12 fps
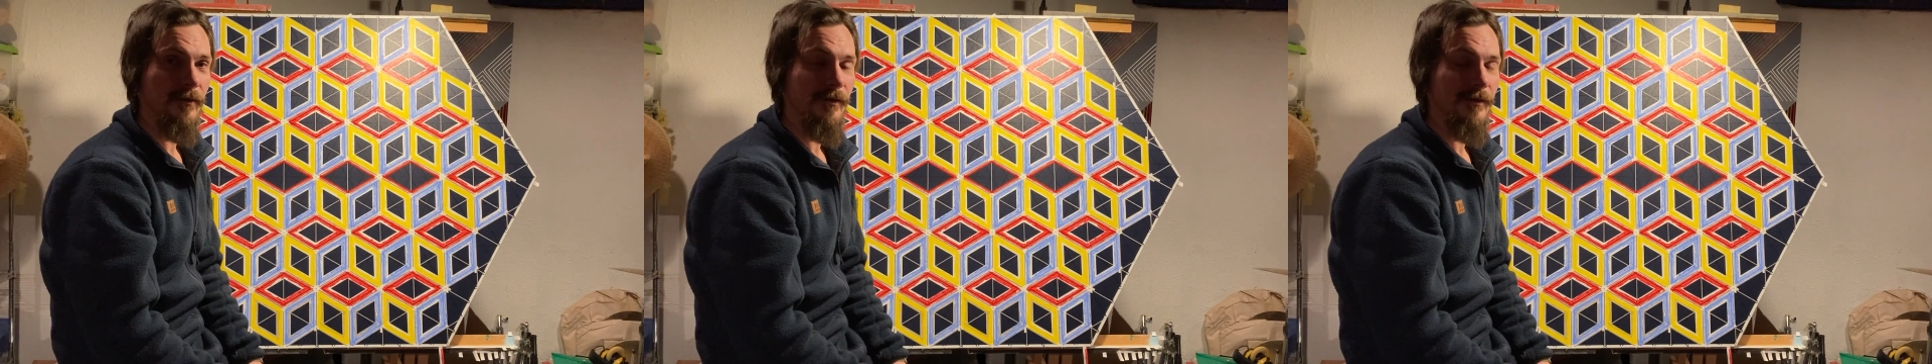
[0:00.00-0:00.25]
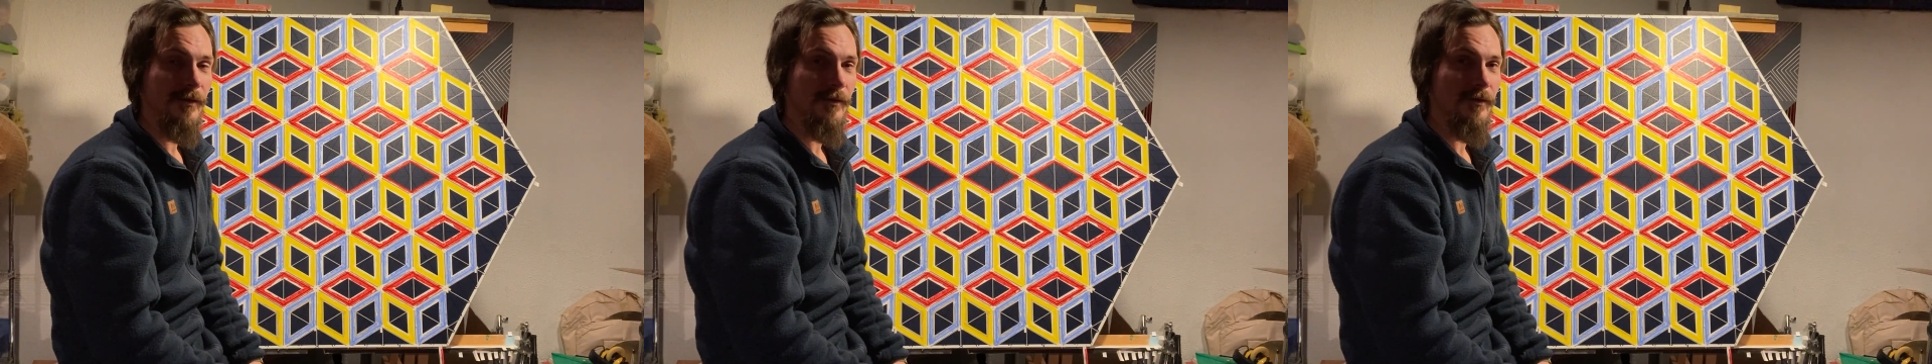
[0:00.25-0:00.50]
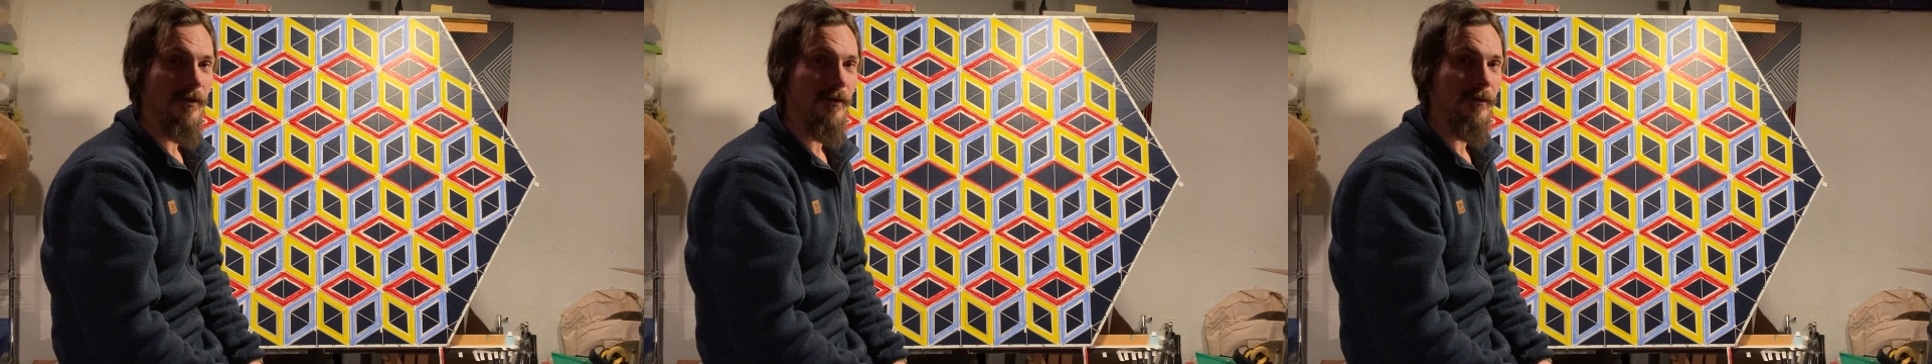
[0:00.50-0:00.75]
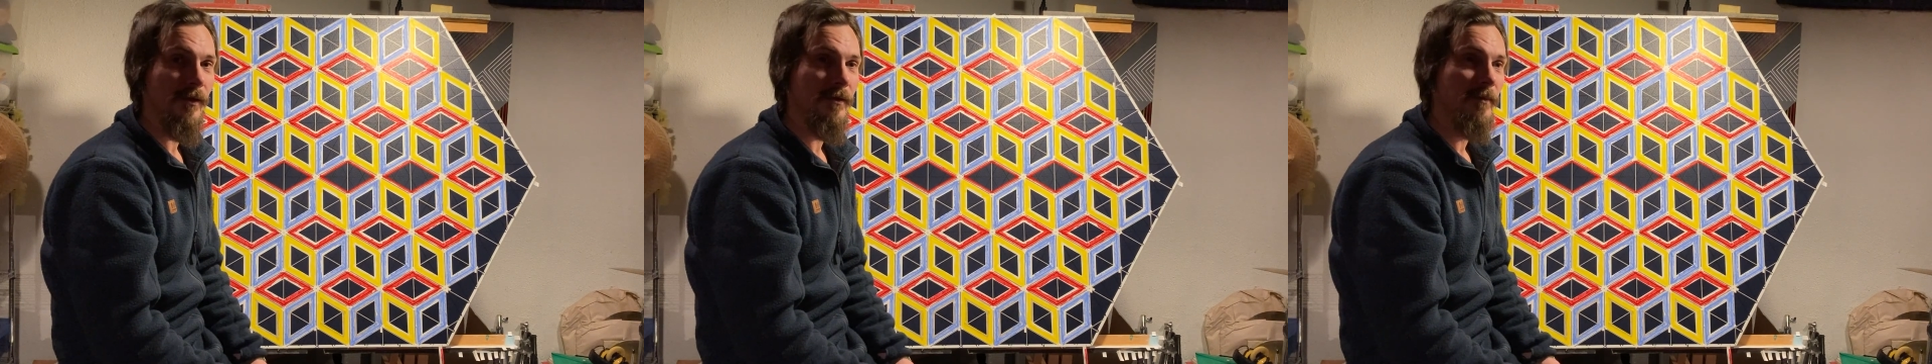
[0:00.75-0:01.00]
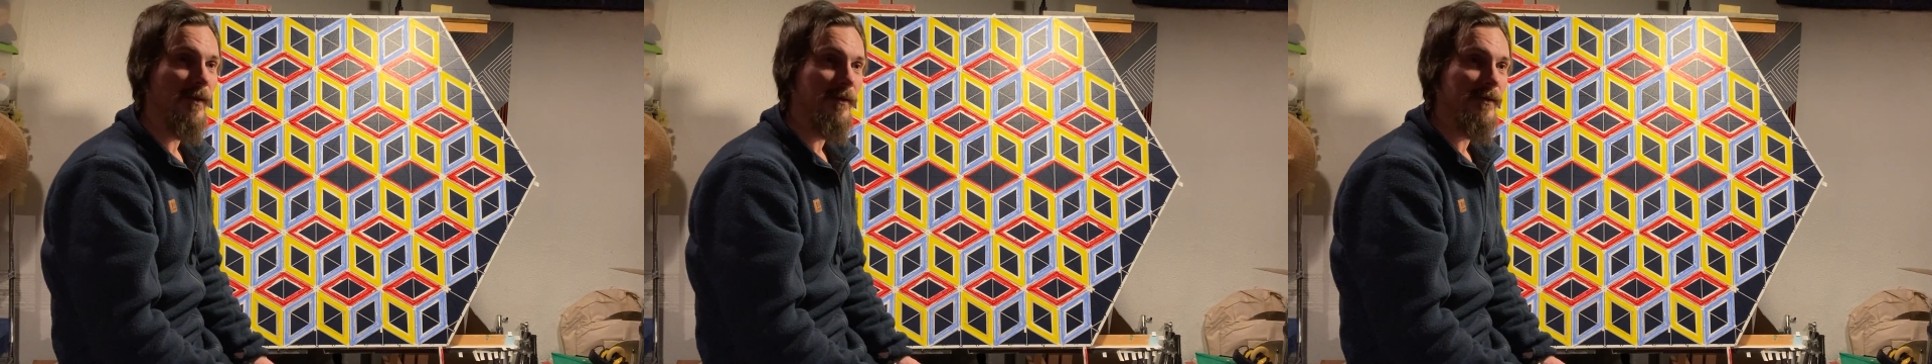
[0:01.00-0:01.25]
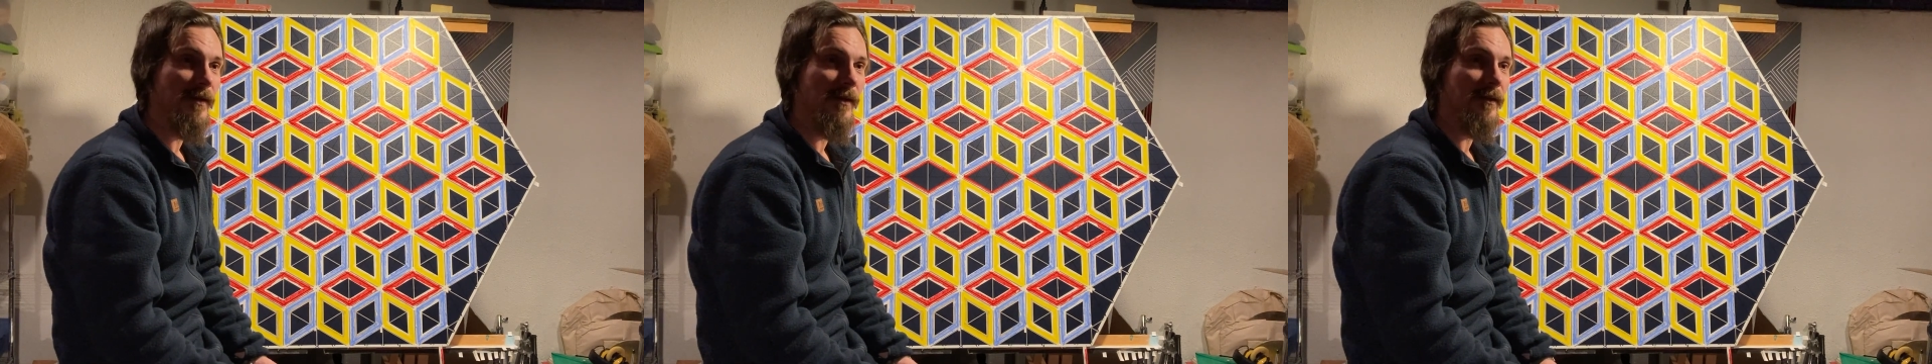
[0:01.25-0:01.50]
There's a joke in
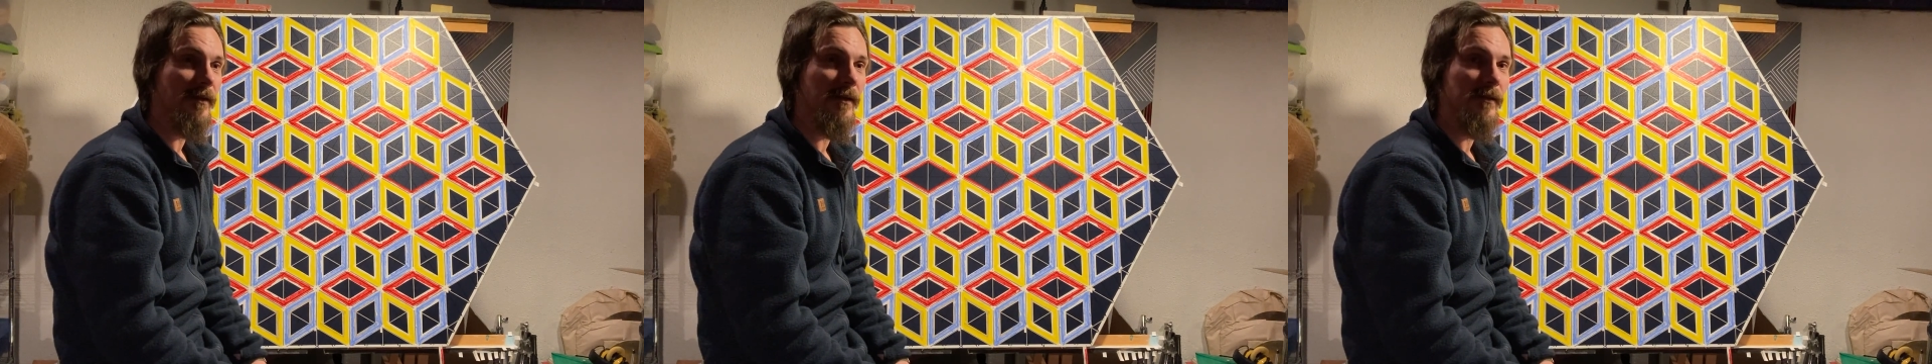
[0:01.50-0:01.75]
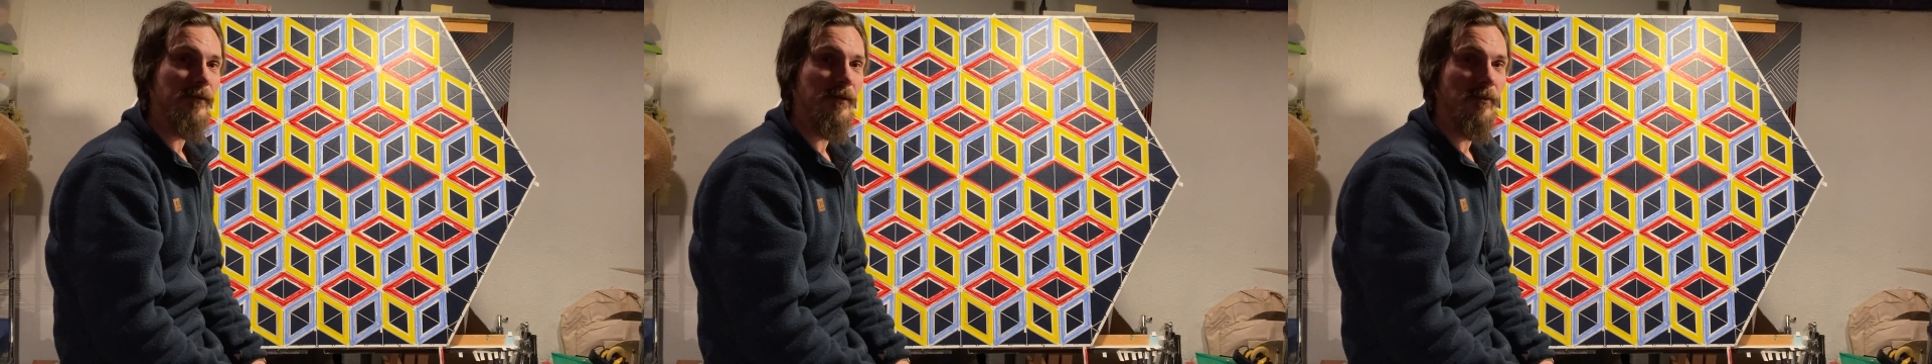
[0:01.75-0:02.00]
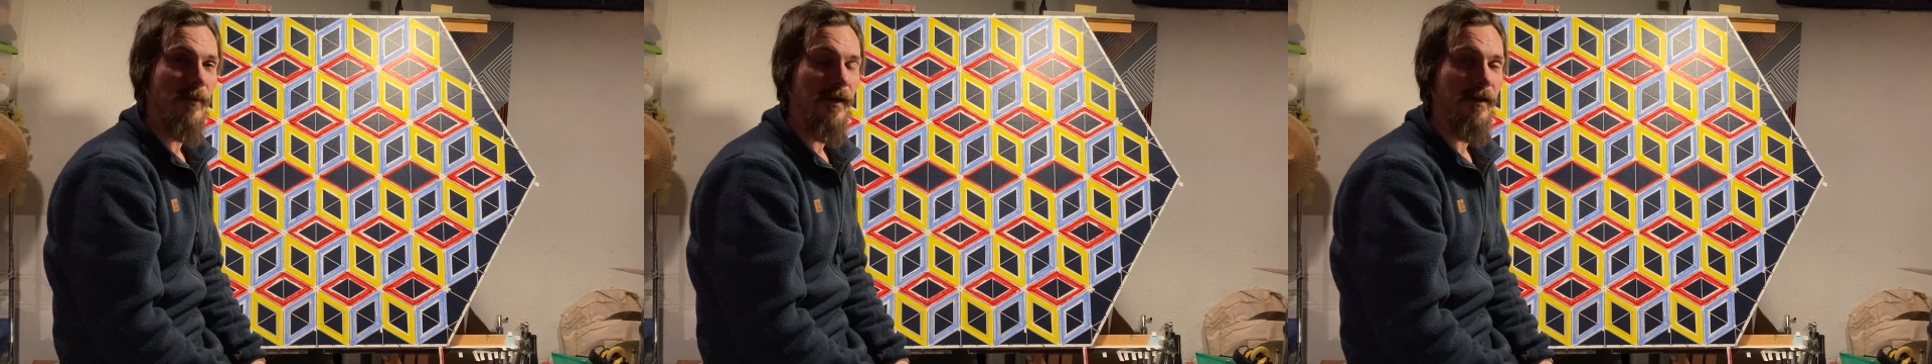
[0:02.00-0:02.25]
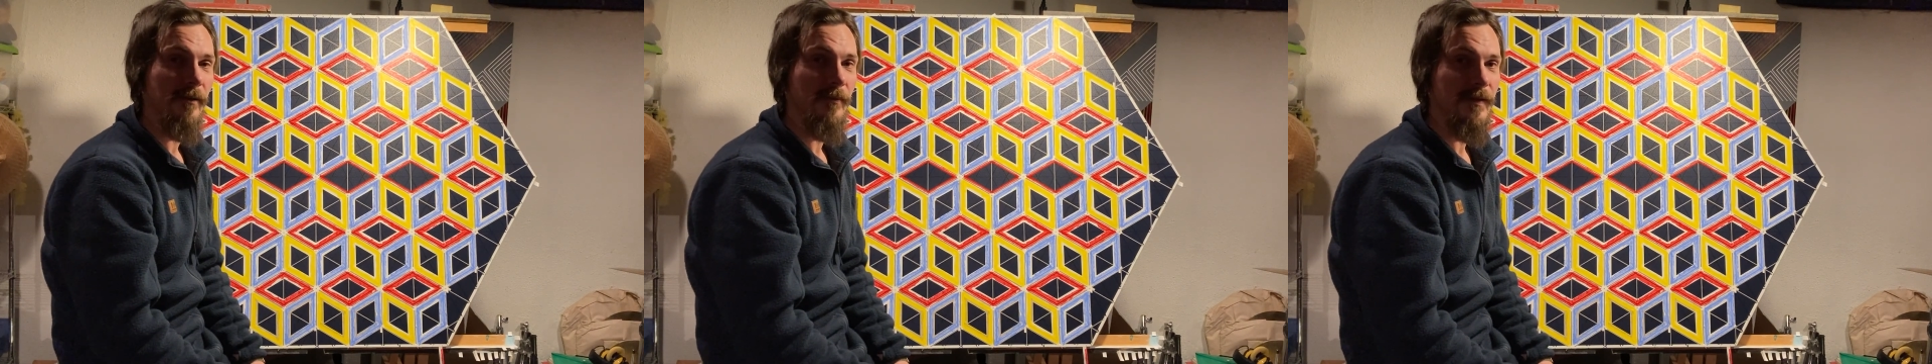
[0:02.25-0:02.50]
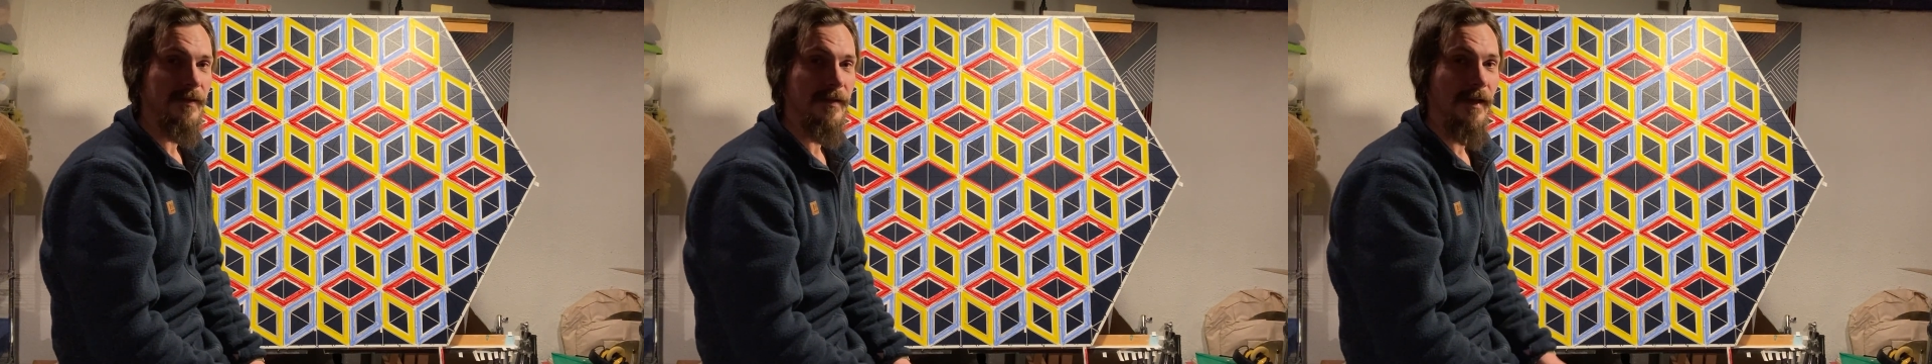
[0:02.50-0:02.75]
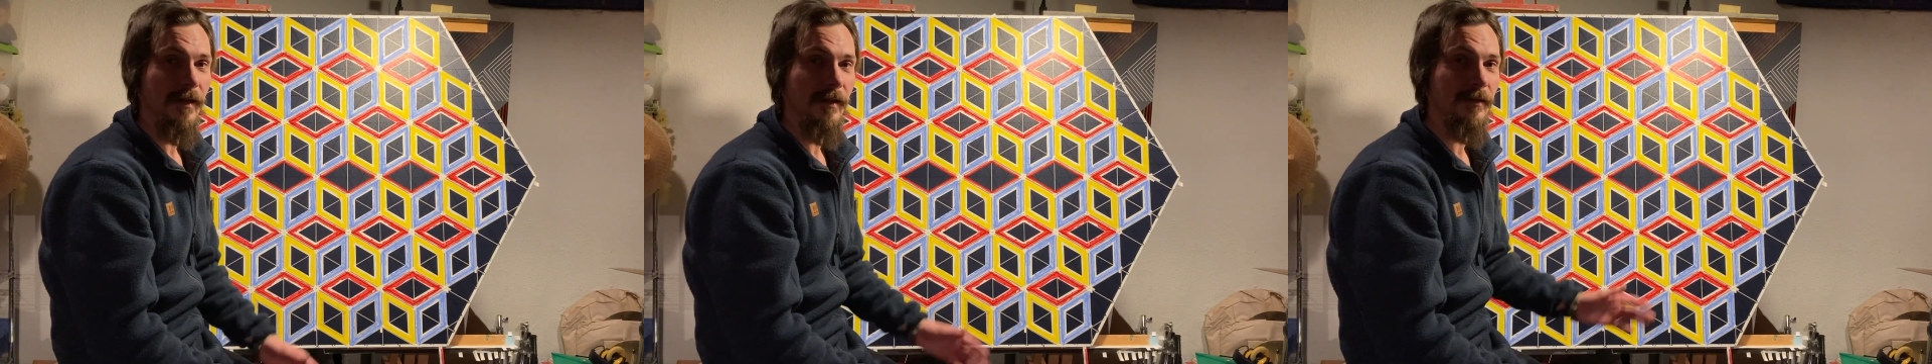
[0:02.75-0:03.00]
music that if you make a
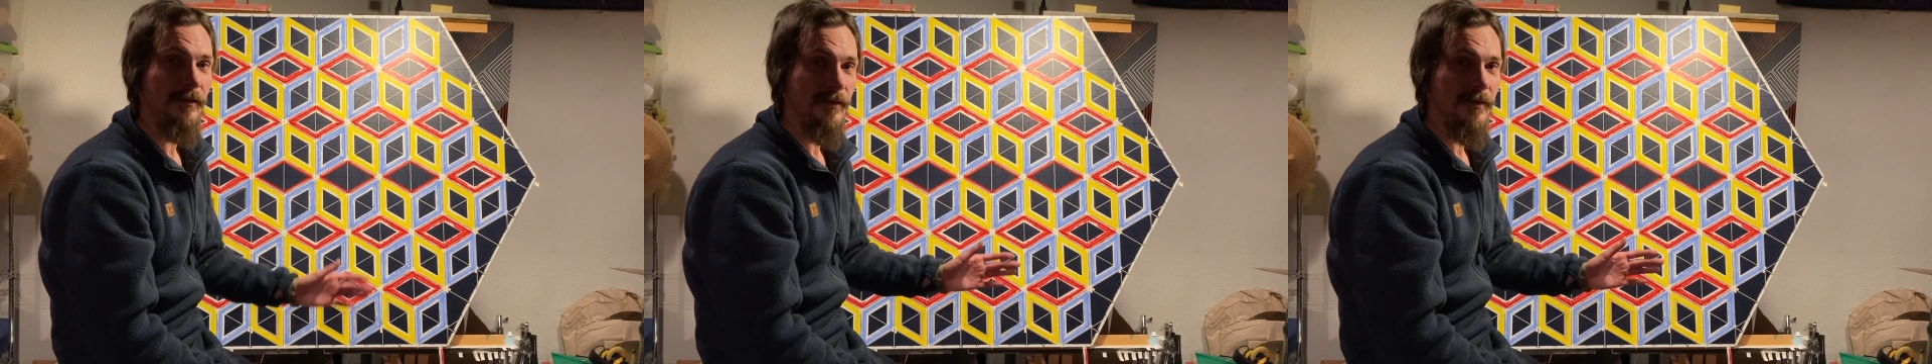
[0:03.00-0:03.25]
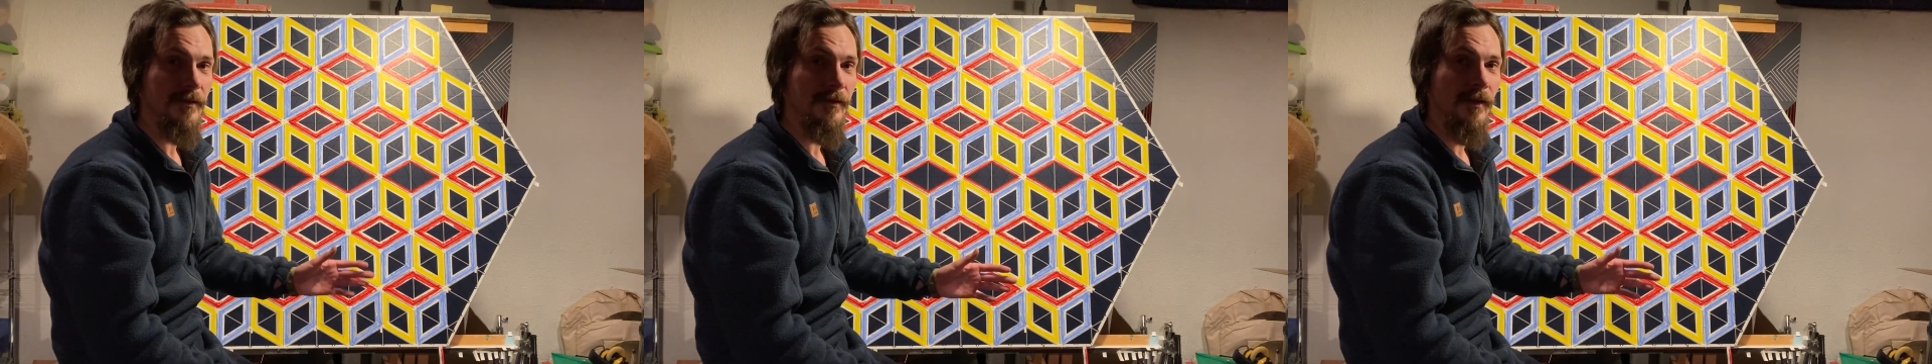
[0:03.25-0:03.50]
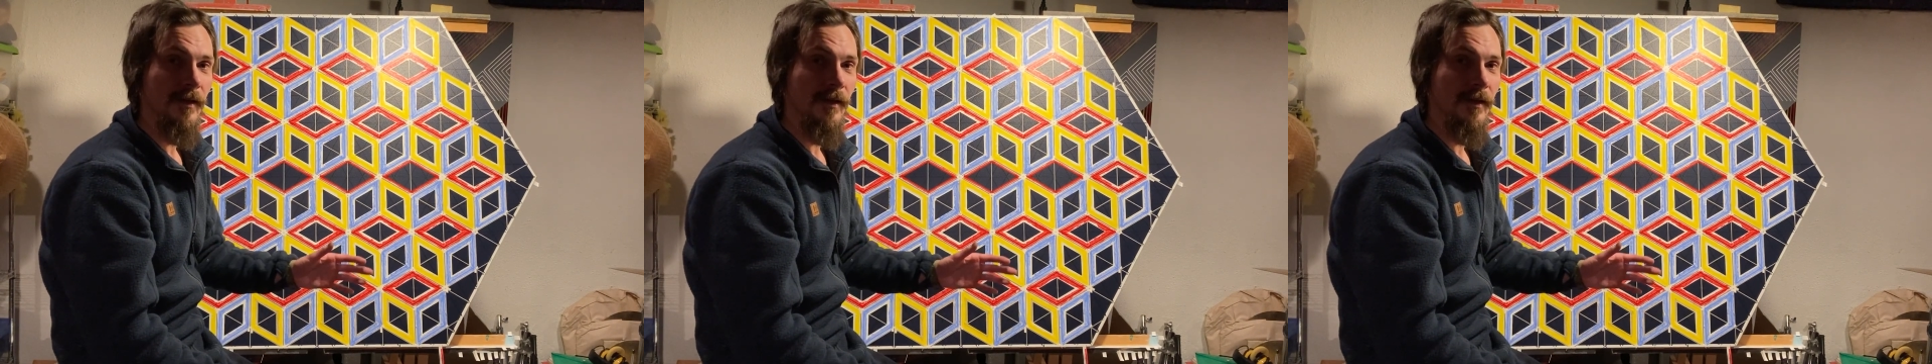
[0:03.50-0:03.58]
mistake, just